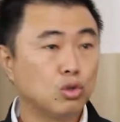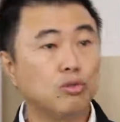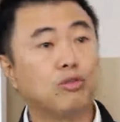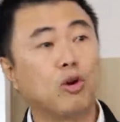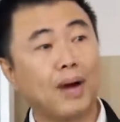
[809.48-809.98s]

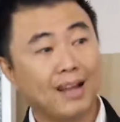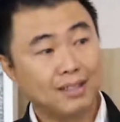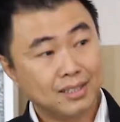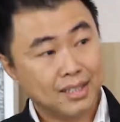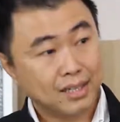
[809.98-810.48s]
So from
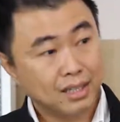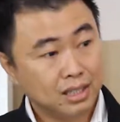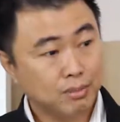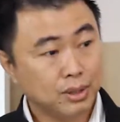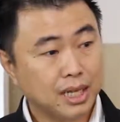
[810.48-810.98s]
understanding
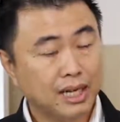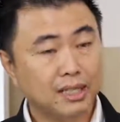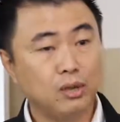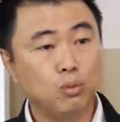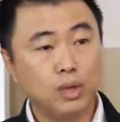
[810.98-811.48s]
this
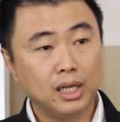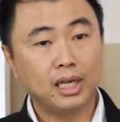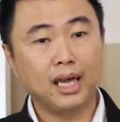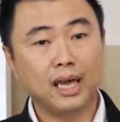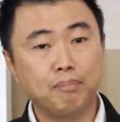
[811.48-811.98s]
personality, we
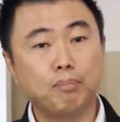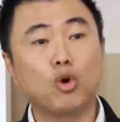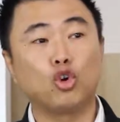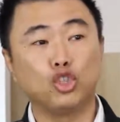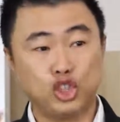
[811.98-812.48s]
can
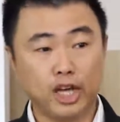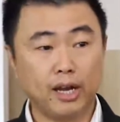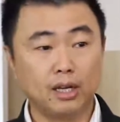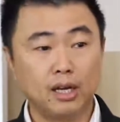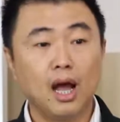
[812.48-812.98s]

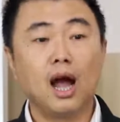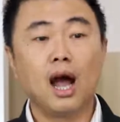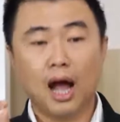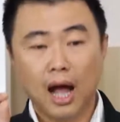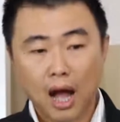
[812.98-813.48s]
project
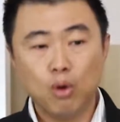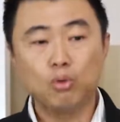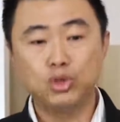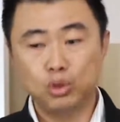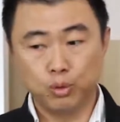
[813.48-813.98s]

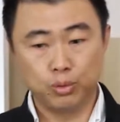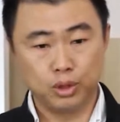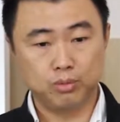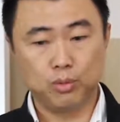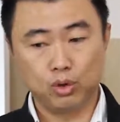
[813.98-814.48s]
how you will
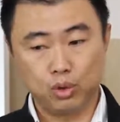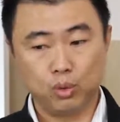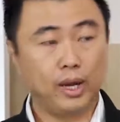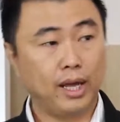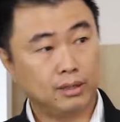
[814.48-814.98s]
respond
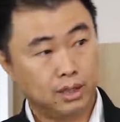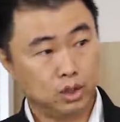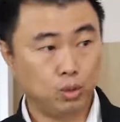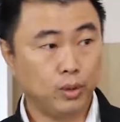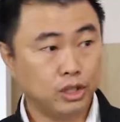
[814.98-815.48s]
to a
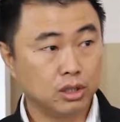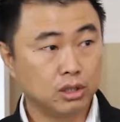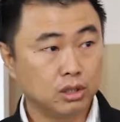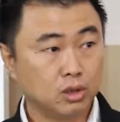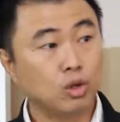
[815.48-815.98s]
situation.
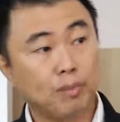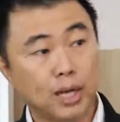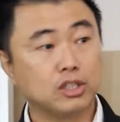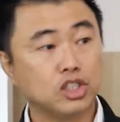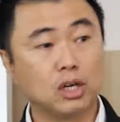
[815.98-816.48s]
So your
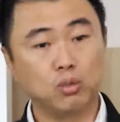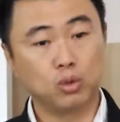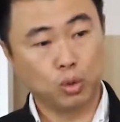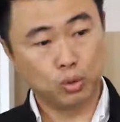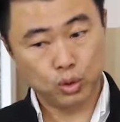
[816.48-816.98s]
BaZi chart
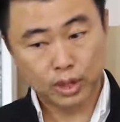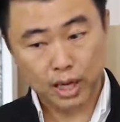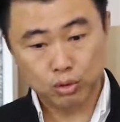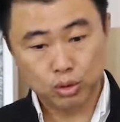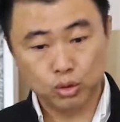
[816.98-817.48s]
would also
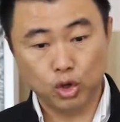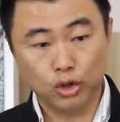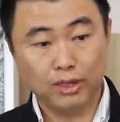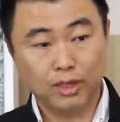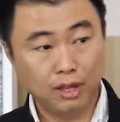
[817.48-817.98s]
tell you
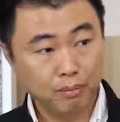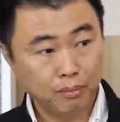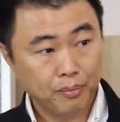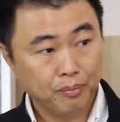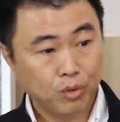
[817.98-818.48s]
your
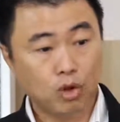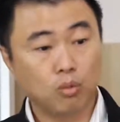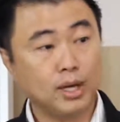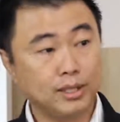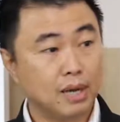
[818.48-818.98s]
theme
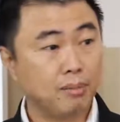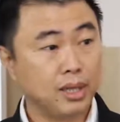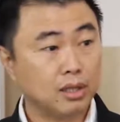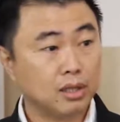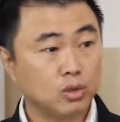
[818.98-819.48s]
of what is
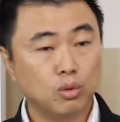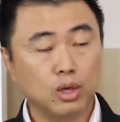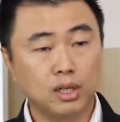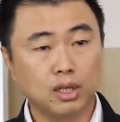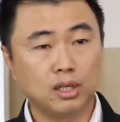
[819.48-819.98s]
happening.
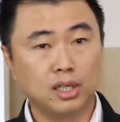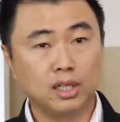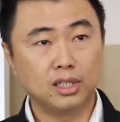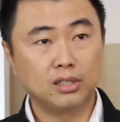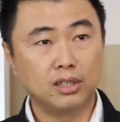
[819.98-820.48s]
So
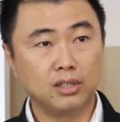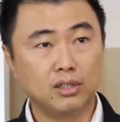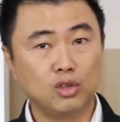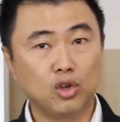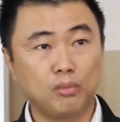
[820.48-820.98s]
it is
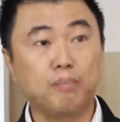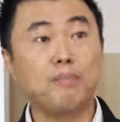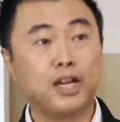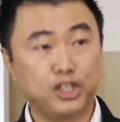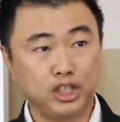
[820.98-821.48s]
not
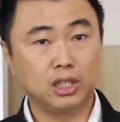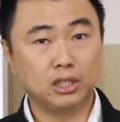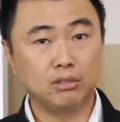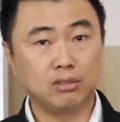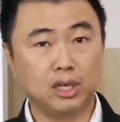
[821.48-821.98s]

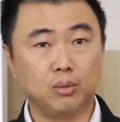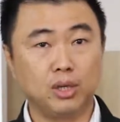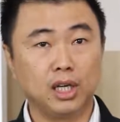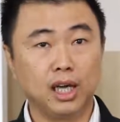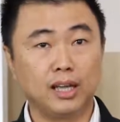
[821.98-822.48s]
magical that
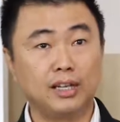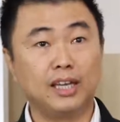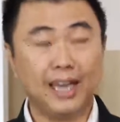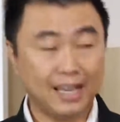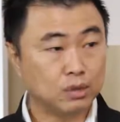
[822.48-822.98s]
we
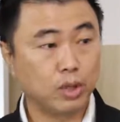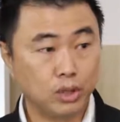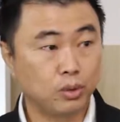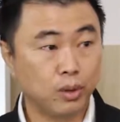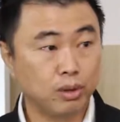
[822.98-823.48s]
can guess
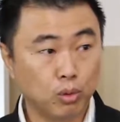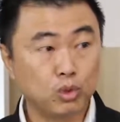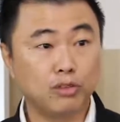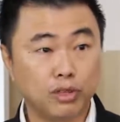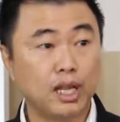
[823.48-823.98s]
what you're doing.
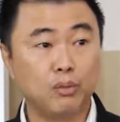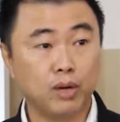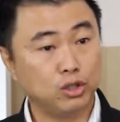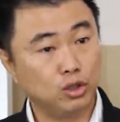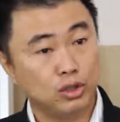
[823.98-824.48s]
Most of the
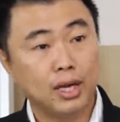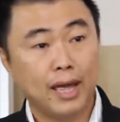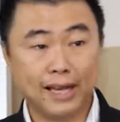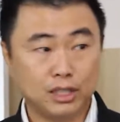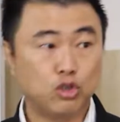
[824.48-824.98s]
time we are just
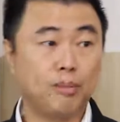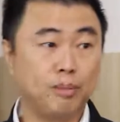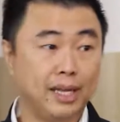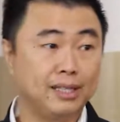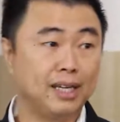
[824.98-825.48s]

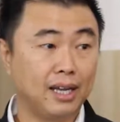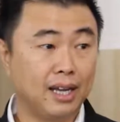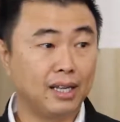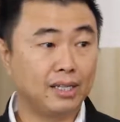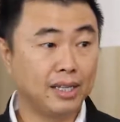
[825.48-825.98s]
extrapolating
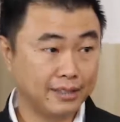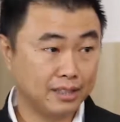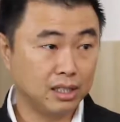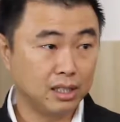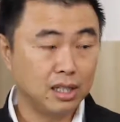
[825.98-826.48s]
and
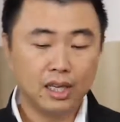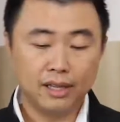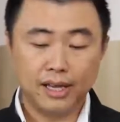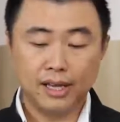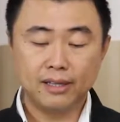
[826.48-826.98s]
guessing.
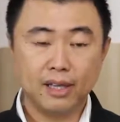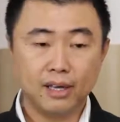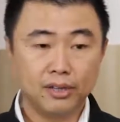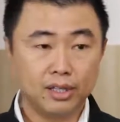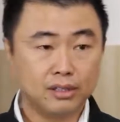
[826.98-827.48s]
Then
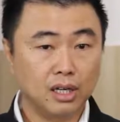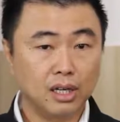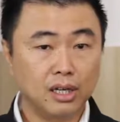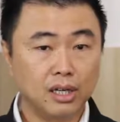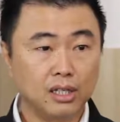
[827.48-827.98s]
there is
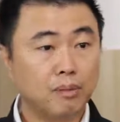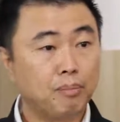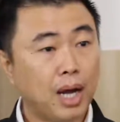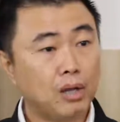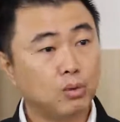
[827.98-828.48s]

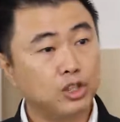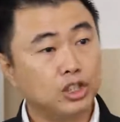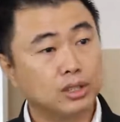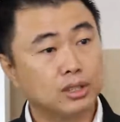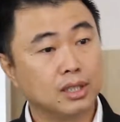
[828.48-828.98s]
the part
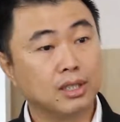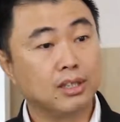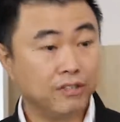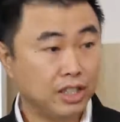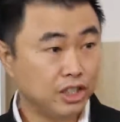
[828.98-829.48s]
which is
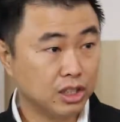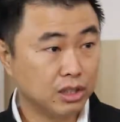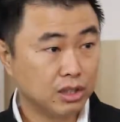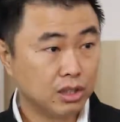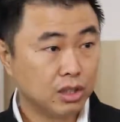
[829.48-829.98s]

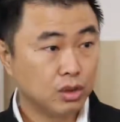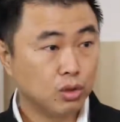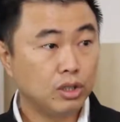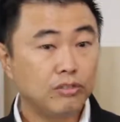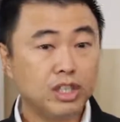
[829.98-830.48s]
divination.
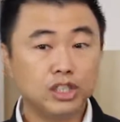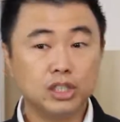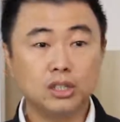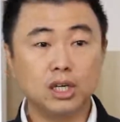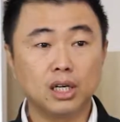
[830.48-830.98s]
So
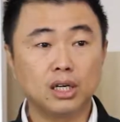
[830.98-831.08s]
divination,